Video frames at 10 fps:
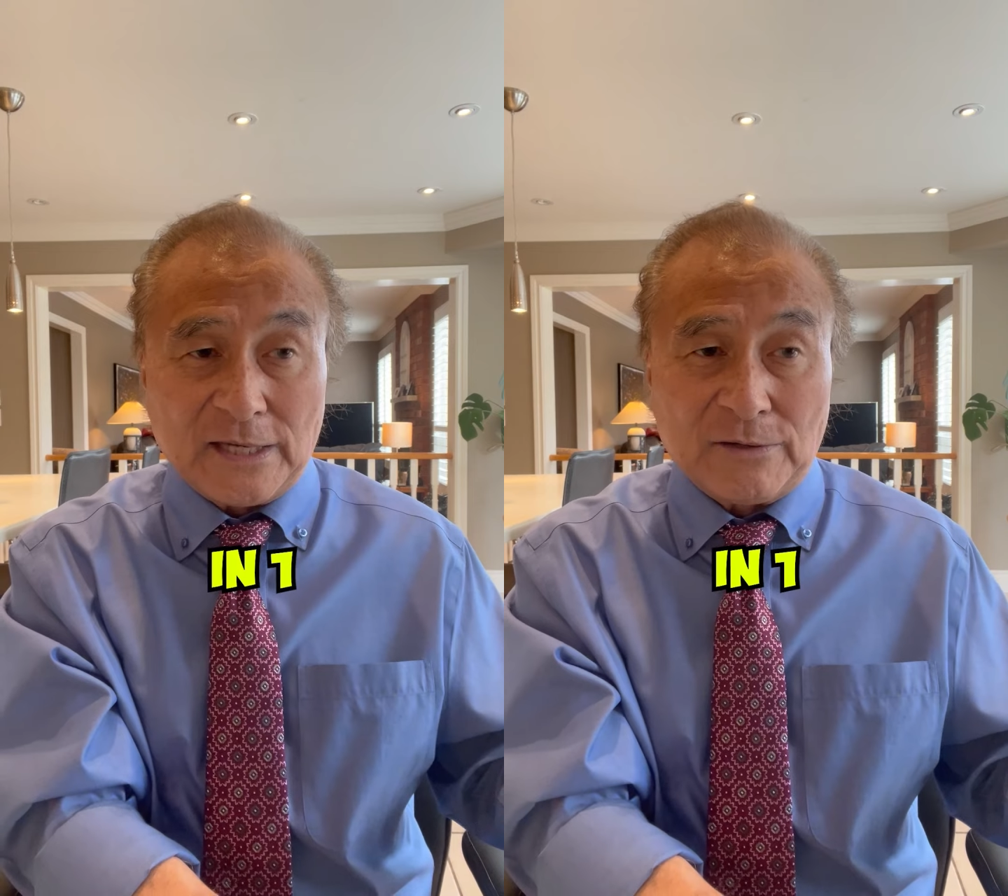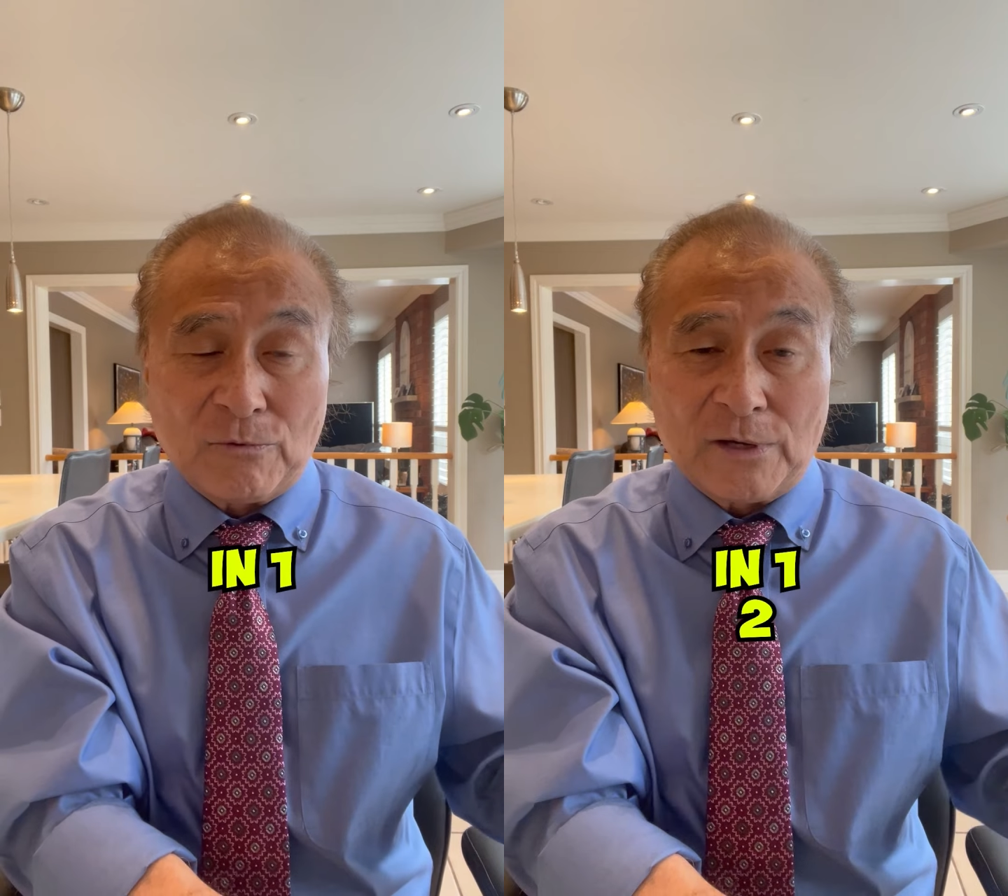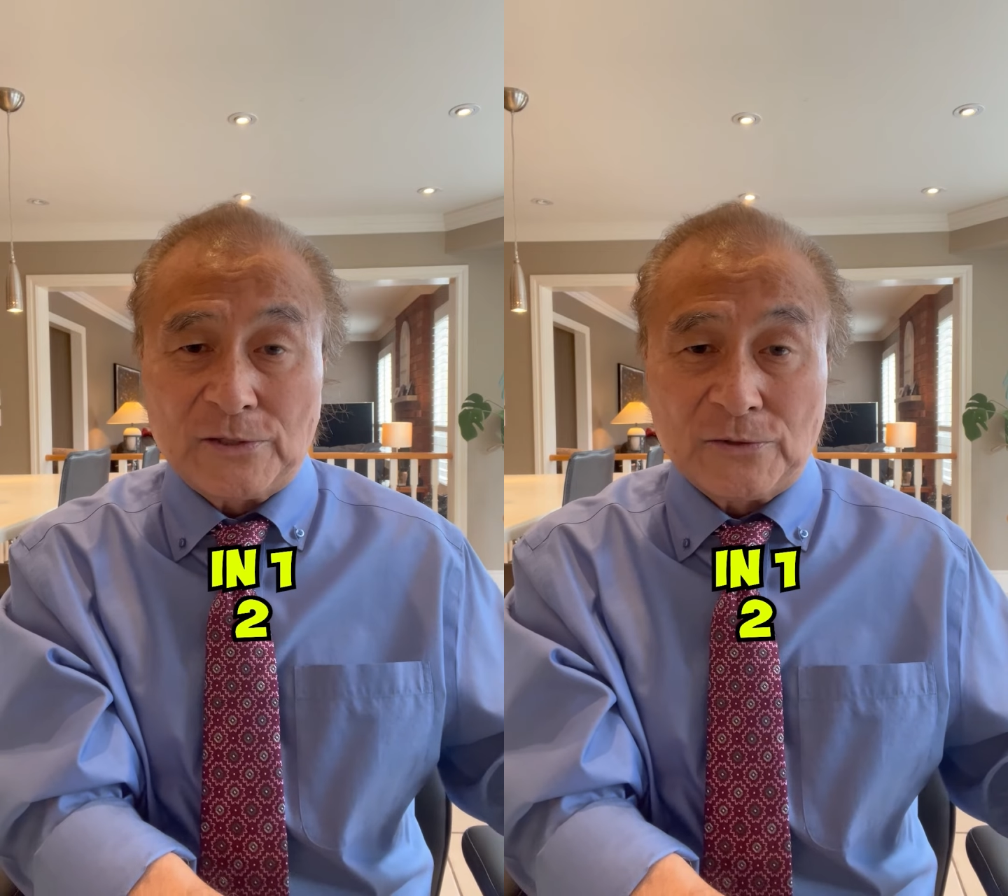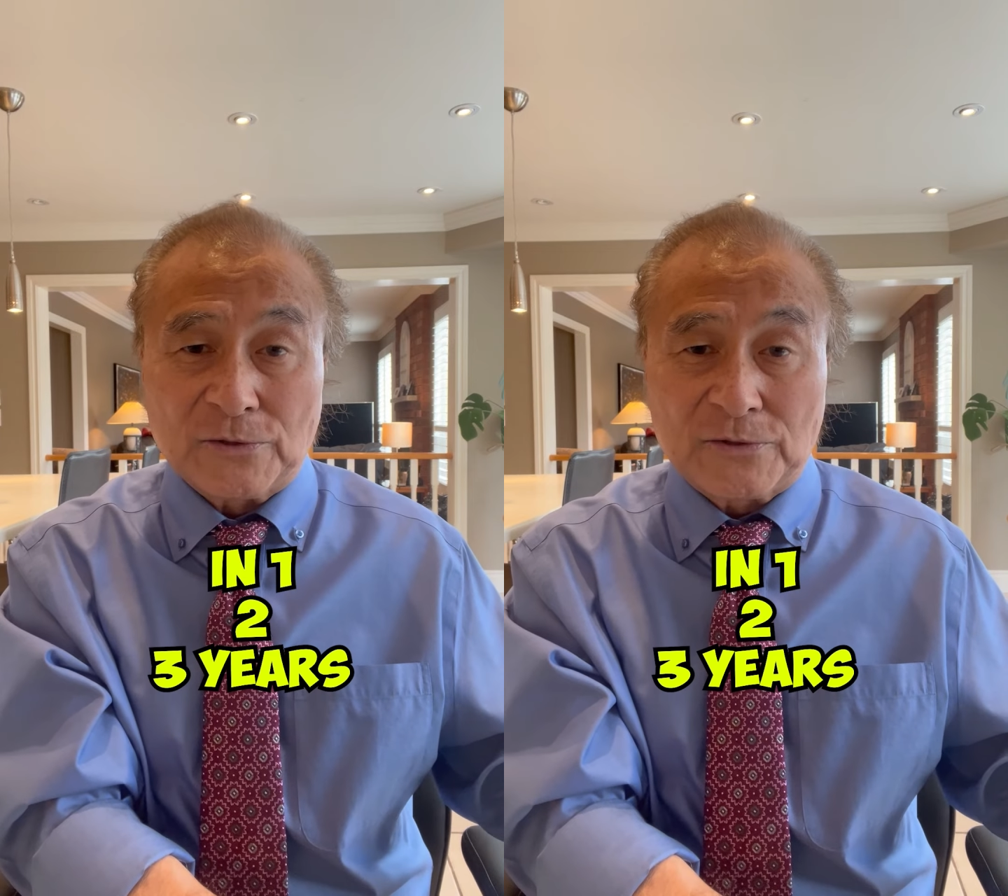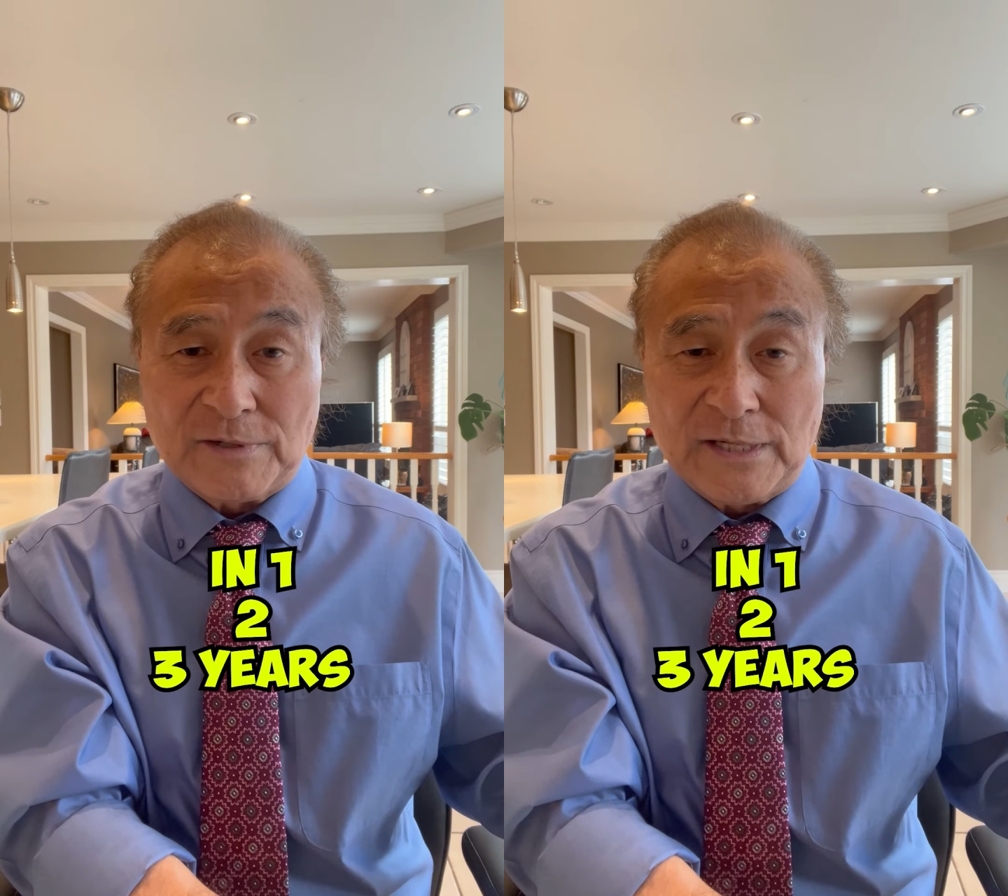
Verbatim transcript: in one, two, or three